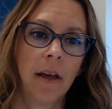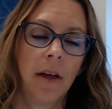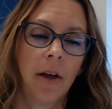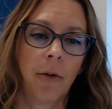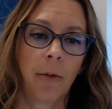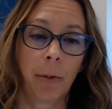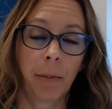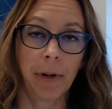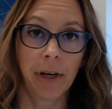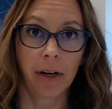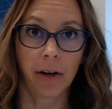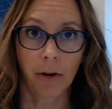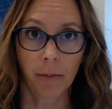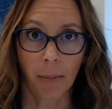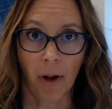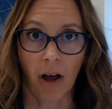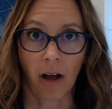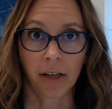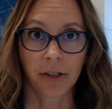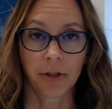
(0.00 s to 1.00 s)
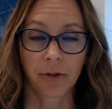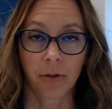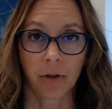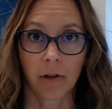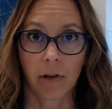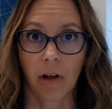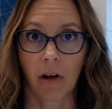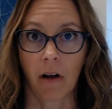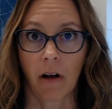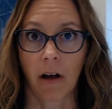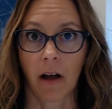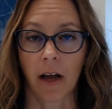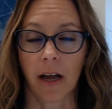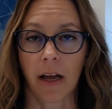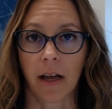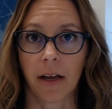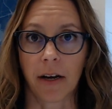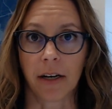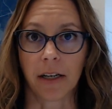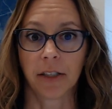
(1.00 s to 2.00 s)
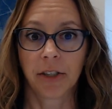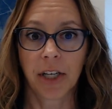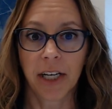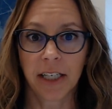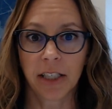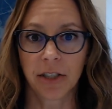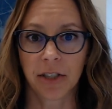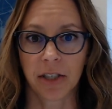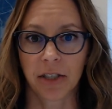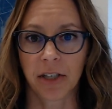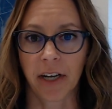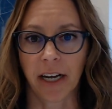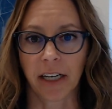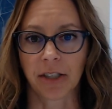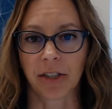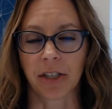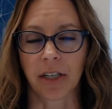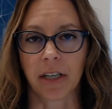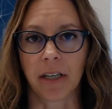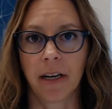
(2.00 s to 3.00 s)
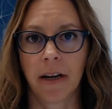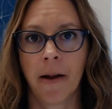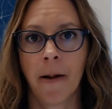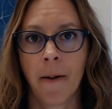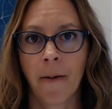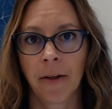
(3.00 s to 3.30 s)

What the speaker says: When we did our module on change detection,